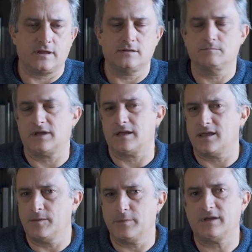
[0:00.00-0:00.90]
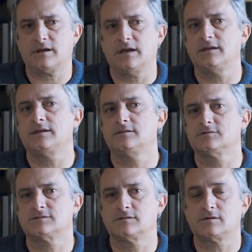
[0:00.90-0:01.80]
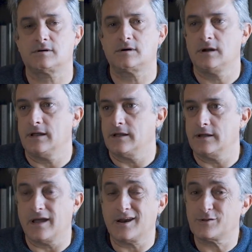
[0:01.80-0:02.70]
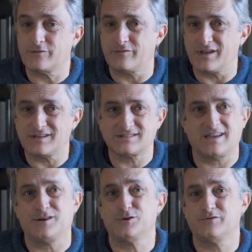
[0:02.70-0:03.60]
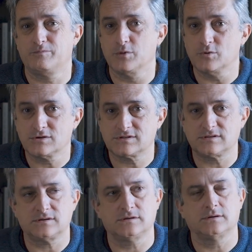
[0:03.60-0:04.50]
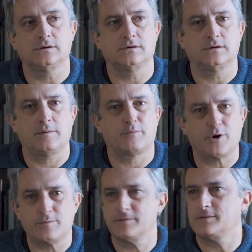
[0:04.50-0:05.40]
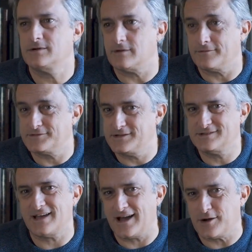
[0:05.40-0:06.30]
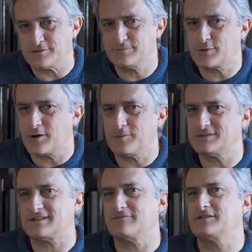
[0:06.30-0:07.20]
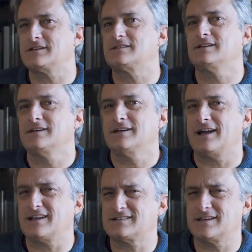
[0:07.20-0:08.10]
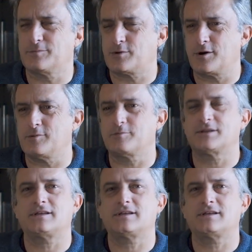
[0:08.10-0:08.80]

my equipment. I need to store a lot of things, a lot of books. A problem of this house, a problem, something that I say a problem, but